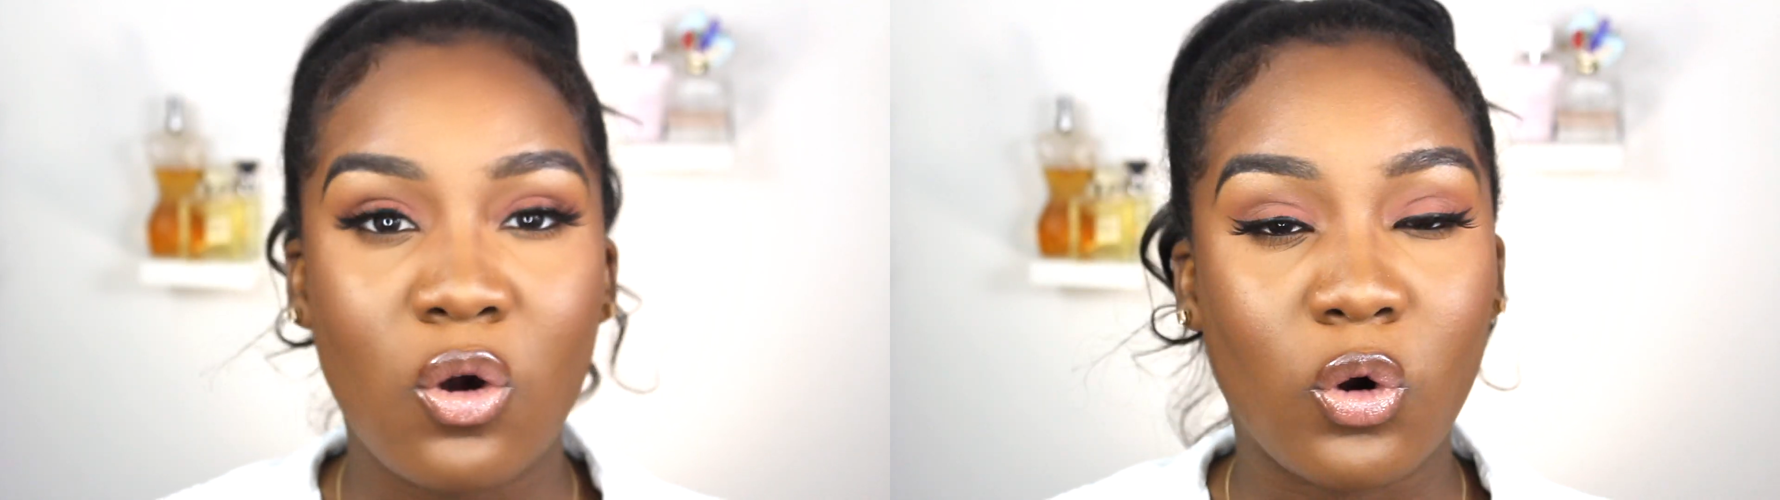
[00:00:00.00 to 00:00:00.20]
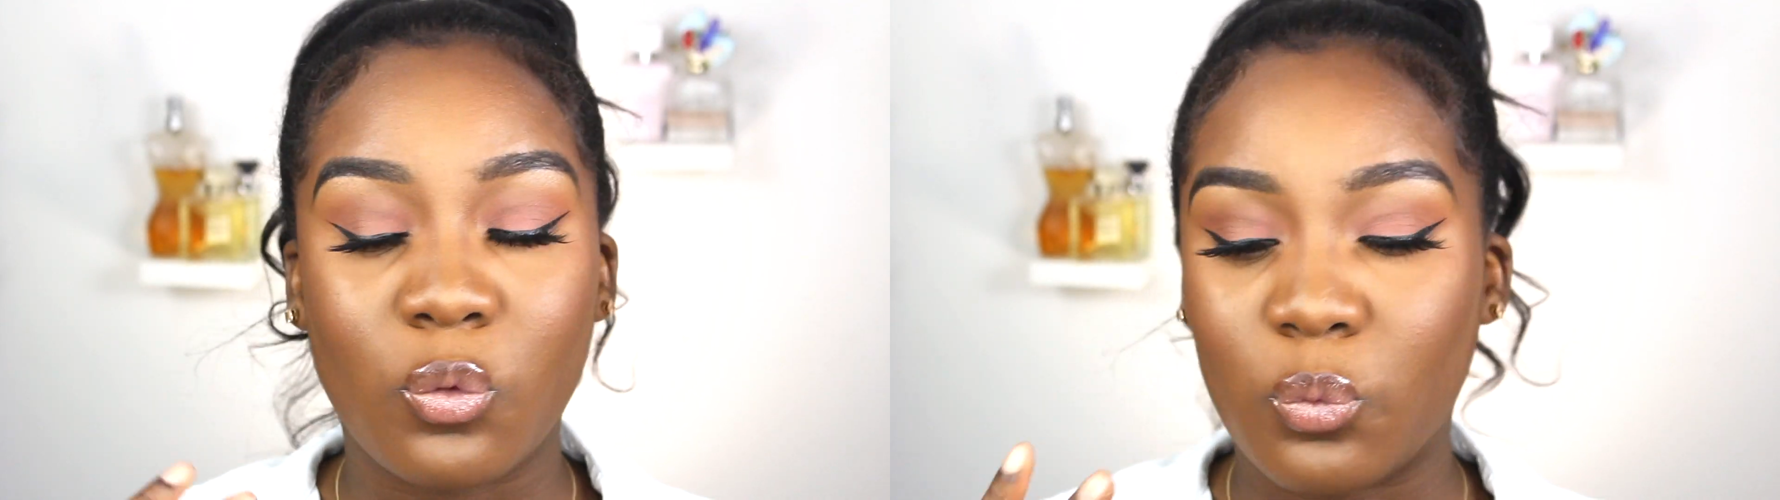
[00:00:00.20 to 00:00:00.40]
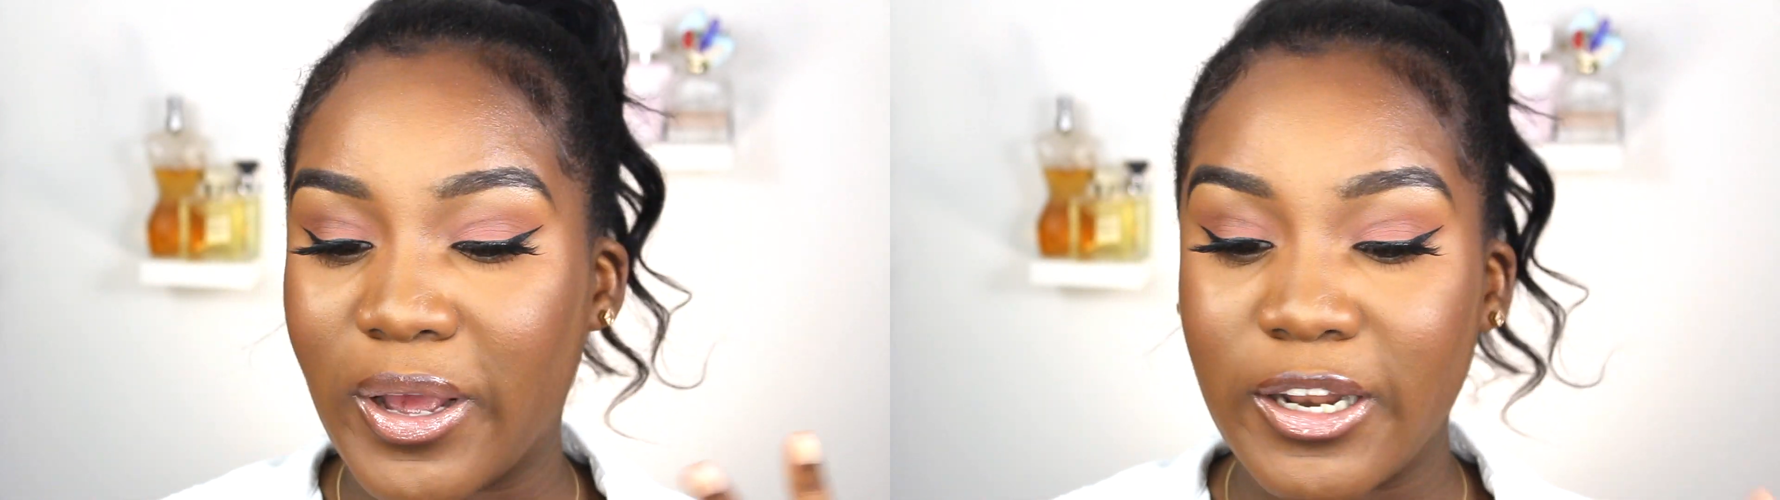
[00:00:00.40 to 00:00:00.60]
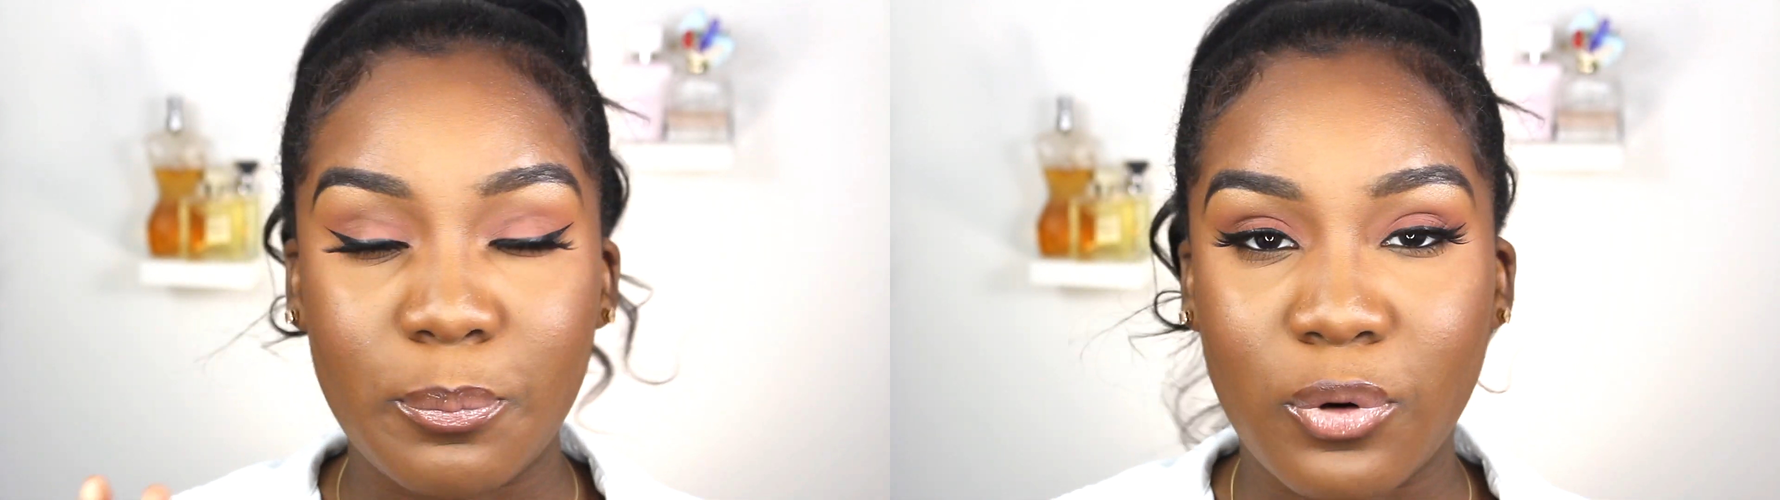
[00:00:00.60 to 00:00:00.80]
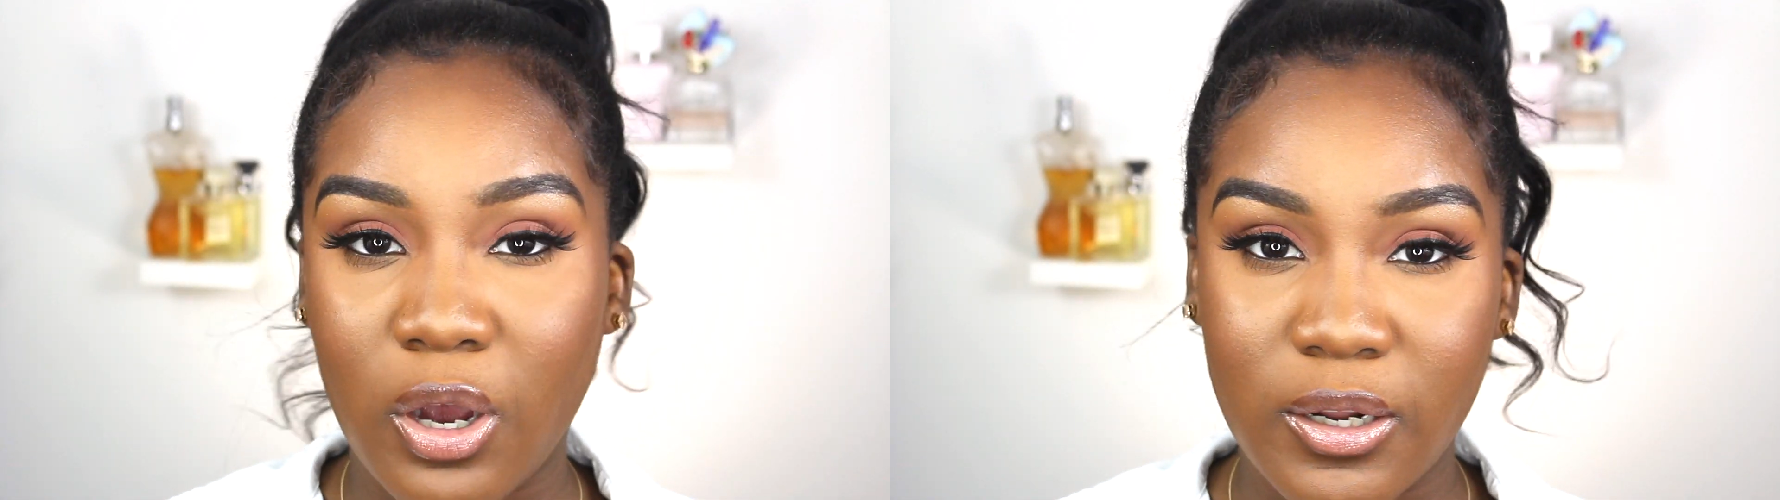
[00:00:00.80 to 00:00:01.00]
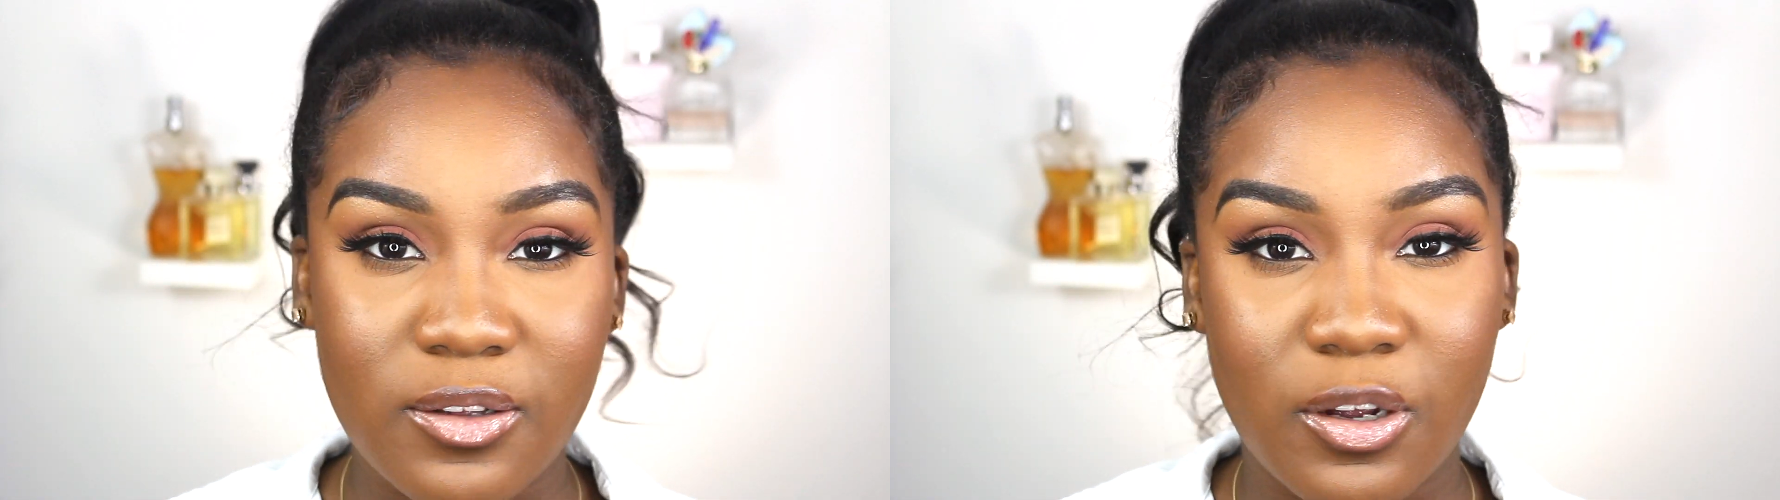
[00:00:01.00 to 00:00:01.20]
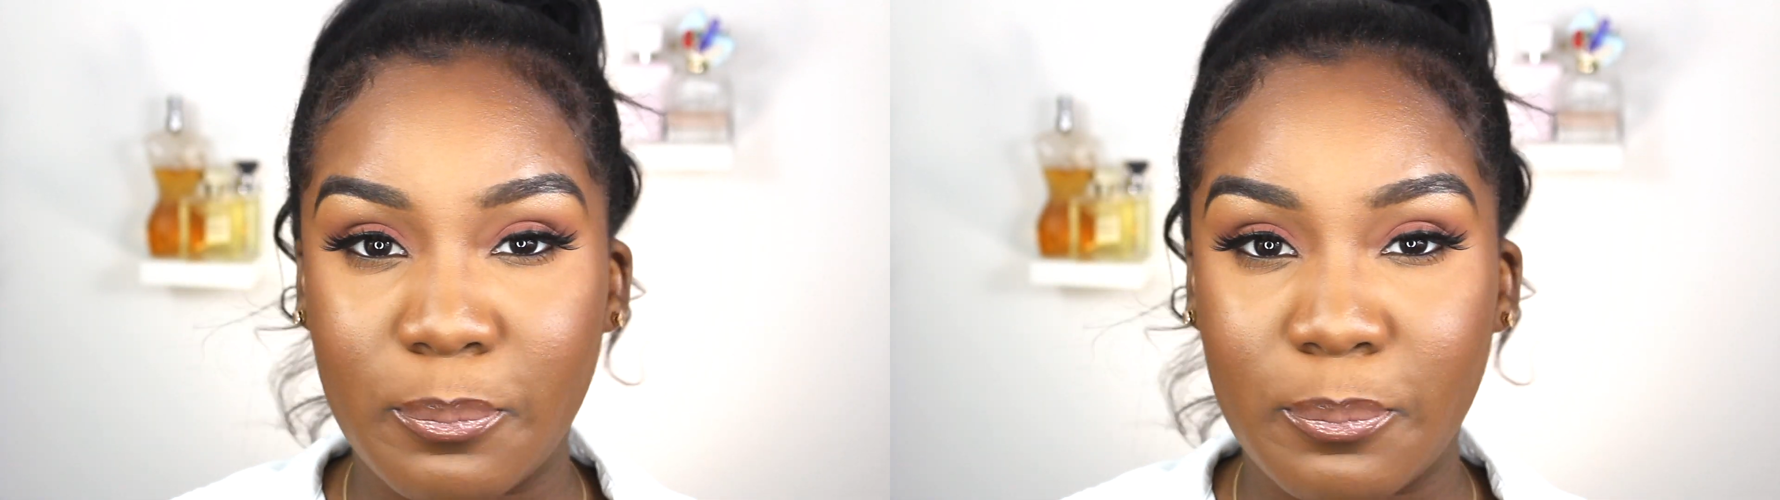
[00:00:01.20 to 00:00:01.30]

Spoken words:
or any products,